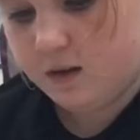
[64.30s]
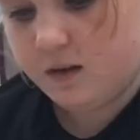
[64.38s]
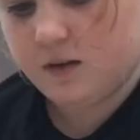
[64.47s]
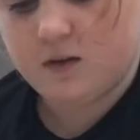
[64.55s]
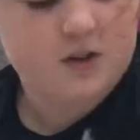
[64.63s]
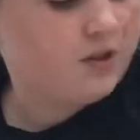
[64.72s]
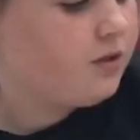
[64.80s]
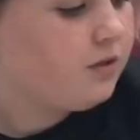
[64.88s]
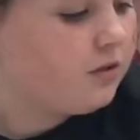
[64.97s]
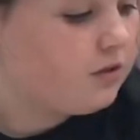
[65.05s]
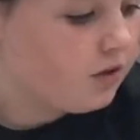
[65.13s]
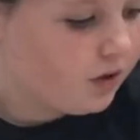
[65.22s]
Just
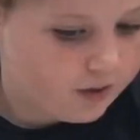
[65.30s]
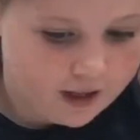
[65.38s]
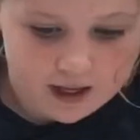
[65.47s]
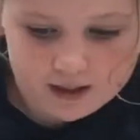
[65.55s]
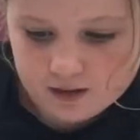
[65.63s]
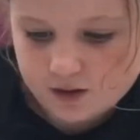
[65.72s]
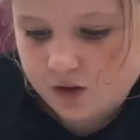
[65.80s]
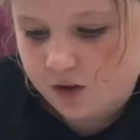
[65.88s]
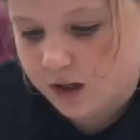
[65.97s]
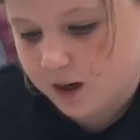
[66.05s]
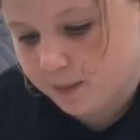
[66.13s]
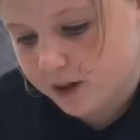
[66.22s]
throw that in the
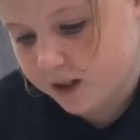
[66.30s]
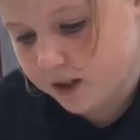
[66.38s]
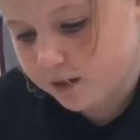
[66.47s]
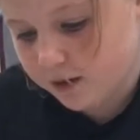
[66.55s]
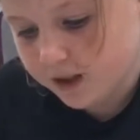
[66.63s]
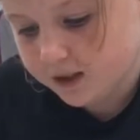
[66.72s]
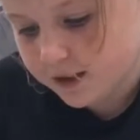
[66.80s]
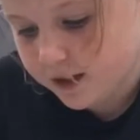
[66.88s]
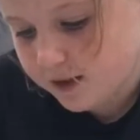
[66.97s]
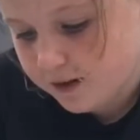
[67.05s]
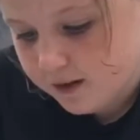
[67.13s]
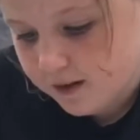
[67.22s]
scrap bucket right there.
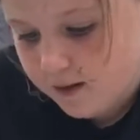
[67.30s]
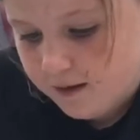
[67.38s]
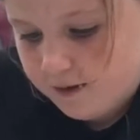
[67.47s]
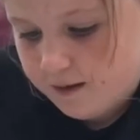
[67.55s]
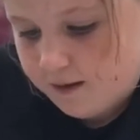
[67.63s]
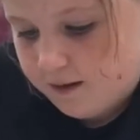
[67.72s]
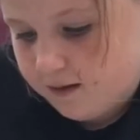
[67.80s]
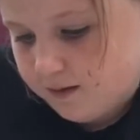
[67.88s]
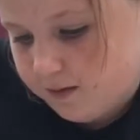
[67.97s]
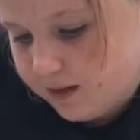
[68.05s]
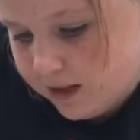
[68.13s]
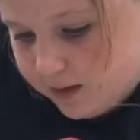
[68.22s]

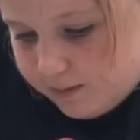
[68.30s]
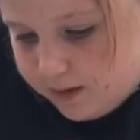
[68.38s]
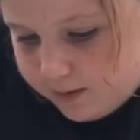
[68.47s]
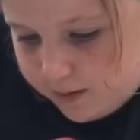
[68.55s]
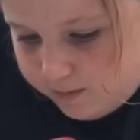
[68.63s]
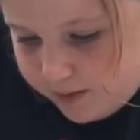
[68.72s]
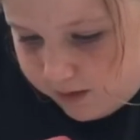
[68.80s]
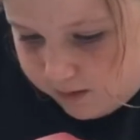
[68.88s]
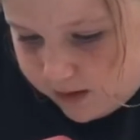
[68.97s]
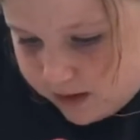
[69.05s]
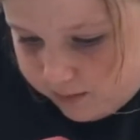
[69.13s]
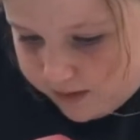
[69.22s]
That probably felt
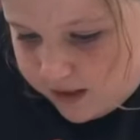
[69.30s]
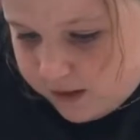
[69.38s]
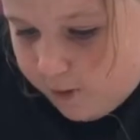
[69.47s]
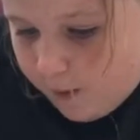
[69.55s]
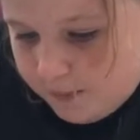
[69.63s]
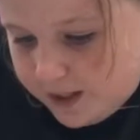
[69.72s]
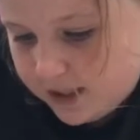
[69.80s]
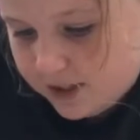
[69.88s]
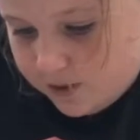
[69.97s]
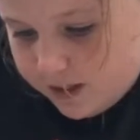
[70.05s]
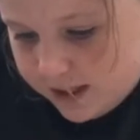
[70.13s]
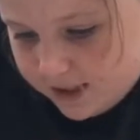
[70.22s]
that big of a piece, right?